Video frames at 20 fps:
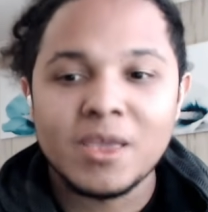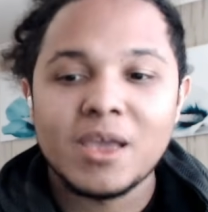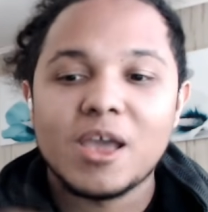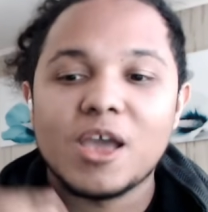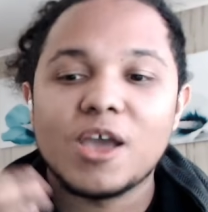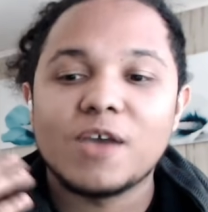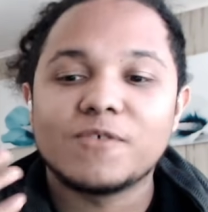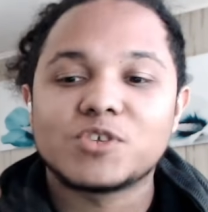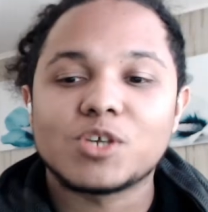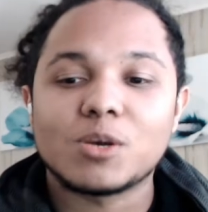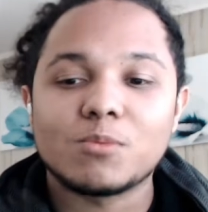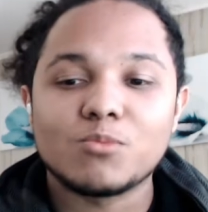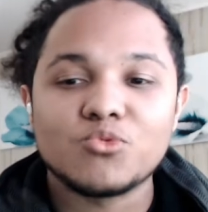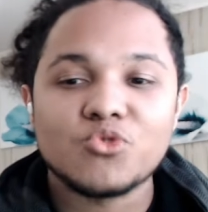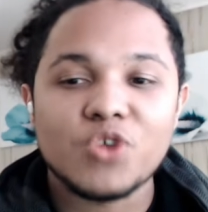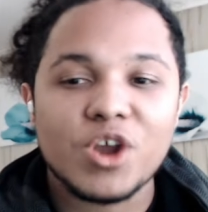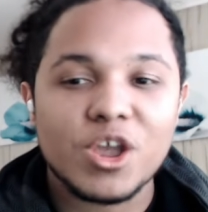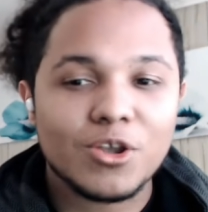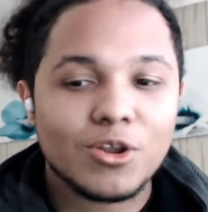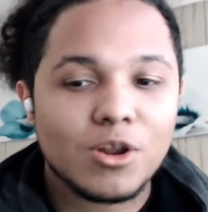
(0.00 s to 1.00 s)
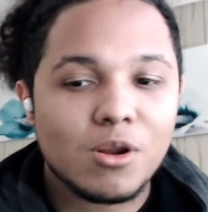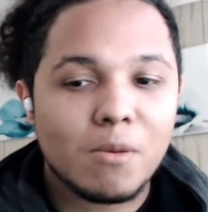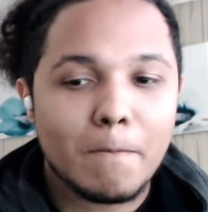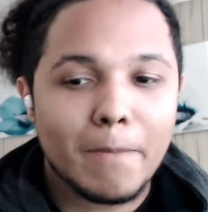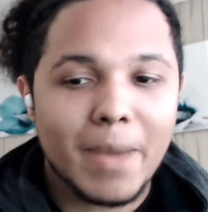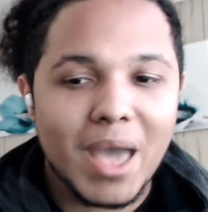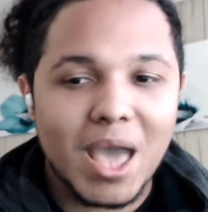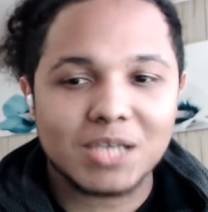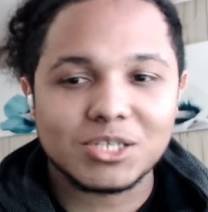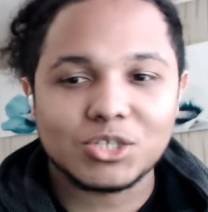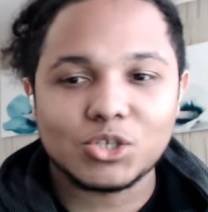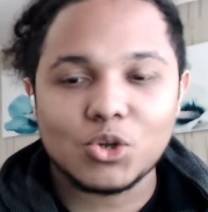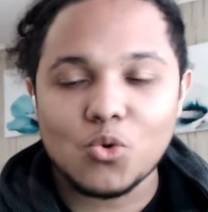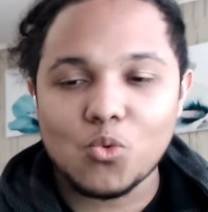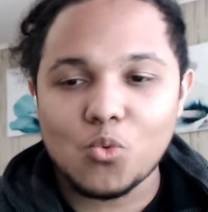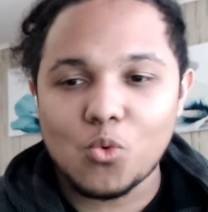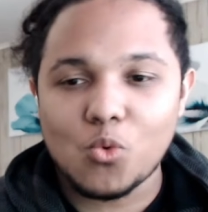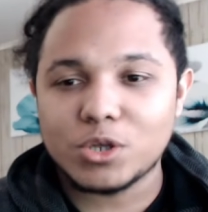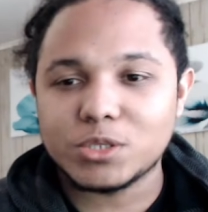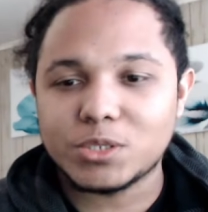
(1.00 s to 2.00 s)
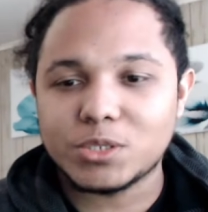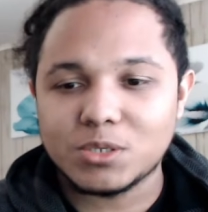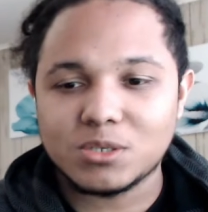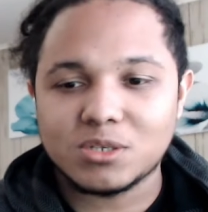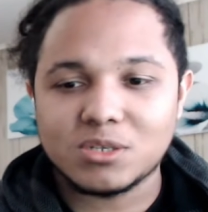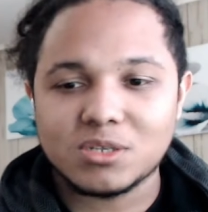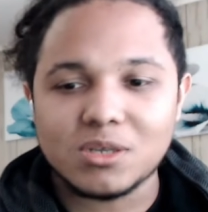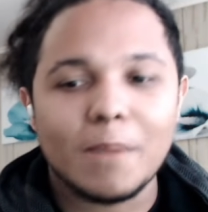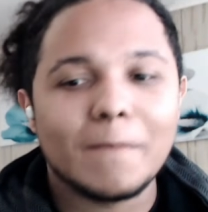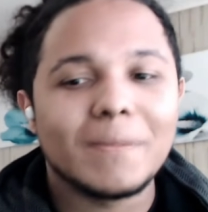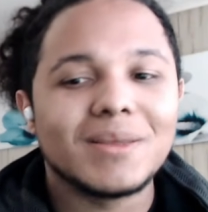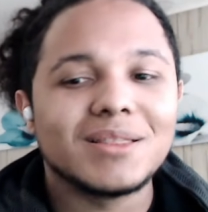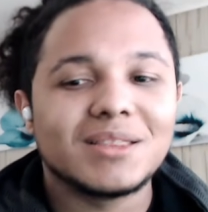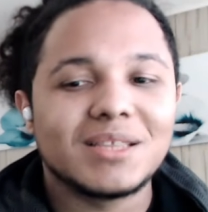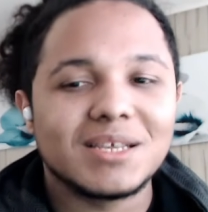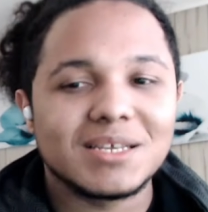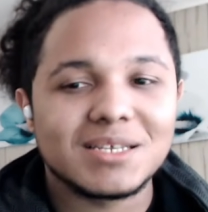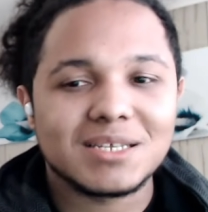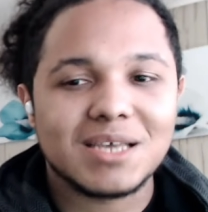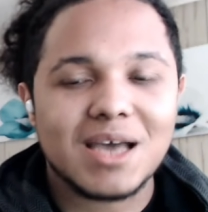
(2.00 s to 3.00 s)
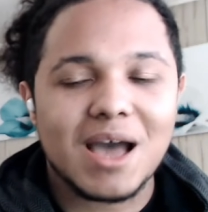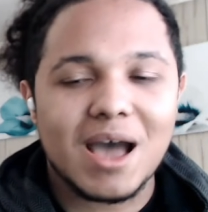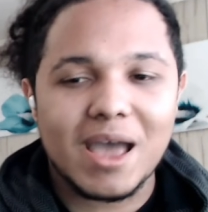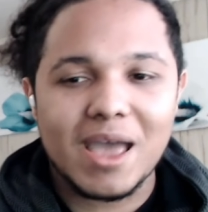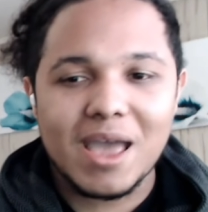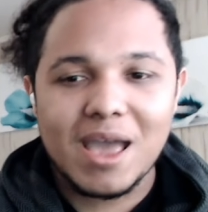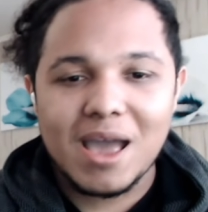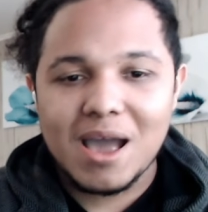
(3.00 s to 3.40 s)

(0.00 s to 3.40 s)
if some regular master were to summon this guy,